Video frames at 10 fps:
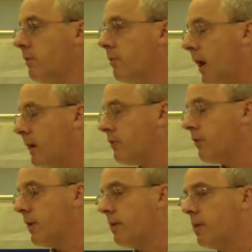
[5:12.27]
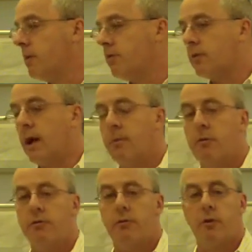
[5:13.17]
monitoring this type
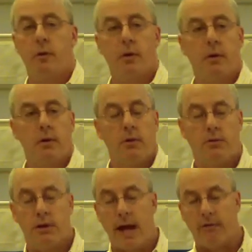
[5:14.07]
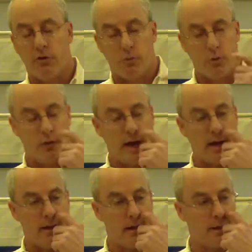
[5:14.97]
of savage
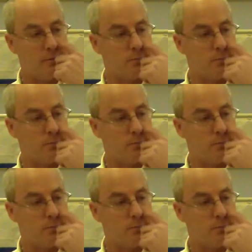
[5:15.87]
brutality.